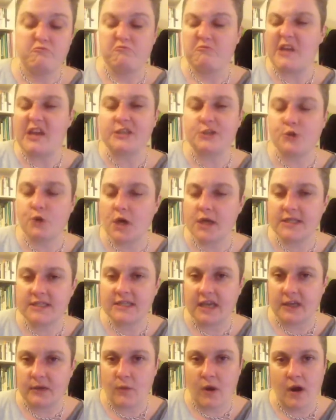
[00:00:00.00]
it's dry
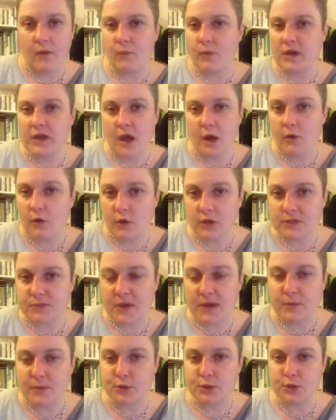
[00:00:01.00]
January and we know lots of
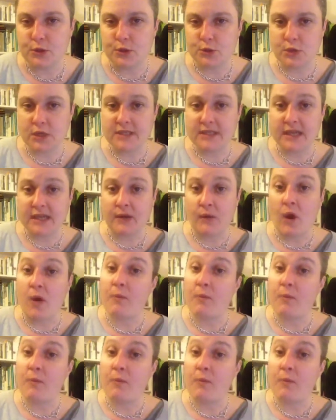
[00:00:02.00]
people do a dry January,